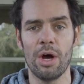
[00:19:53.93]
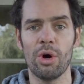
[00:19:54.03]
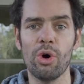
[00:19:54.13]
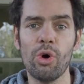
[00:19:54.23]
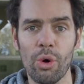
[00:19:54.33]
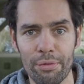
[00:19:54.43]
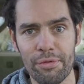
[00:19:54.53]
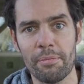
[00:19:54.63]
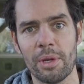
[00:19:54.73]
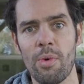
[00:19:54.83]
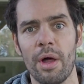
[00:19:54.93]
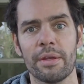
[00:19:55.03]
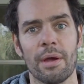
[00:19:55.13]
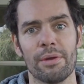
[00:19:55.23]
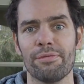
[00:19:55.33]
or Formula
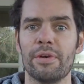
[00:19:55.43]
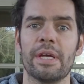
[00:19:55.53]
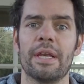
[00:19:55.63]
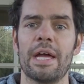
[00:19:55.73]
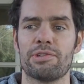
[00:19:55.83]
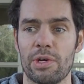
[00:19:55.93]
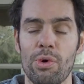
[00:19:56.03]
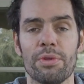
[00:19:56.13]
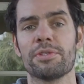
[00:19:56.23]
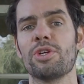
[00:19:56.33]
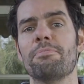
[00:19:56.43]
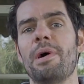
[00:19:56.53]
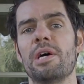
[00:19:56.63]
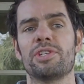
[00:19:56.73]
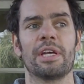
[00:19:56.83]
1 going fully electric, or the two
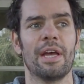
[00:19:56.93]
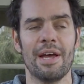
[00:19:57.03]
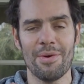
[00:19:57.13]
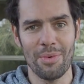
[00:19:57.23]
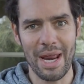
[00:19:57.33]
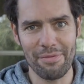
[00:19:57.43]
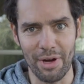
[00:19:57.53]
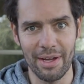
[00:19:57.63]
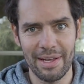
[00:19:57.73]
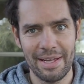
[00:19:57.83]
merging, whatever,